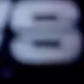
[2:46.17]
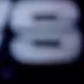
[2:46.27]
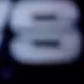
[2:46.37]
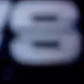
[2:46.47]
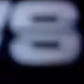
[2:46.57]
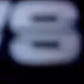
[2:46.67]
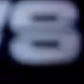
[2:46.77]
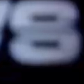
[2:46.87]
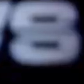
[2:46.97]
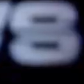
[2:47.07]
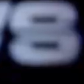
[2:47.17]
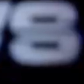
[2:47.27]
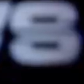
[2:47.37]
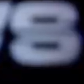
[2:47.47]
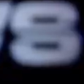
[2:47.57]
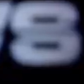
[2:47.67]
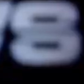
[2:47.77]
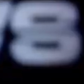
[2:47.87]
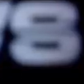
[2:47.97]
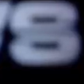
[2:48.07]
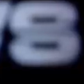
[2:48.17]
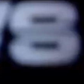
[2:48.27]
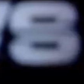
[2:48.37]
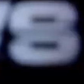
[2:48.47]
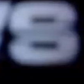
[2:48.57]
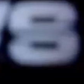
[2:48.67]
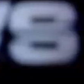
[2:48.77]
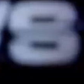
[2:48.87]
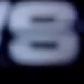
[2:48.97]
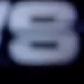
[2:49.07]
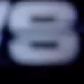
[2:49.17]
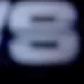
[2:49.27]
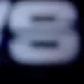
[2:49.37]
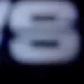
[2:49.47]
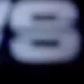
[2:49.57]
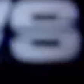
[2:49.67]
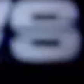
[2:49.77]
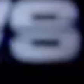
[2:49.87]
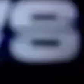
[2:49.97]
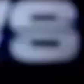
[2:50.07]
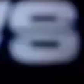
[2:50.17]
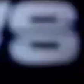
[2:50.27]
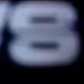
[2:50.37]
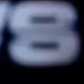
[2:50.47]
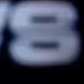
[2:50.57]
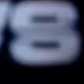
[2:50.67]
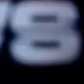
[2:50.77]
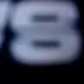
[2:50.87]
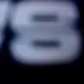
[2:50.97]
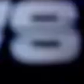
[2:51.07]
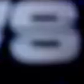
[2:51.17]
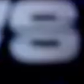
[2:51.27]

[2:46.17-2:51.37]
This person isn't speaking.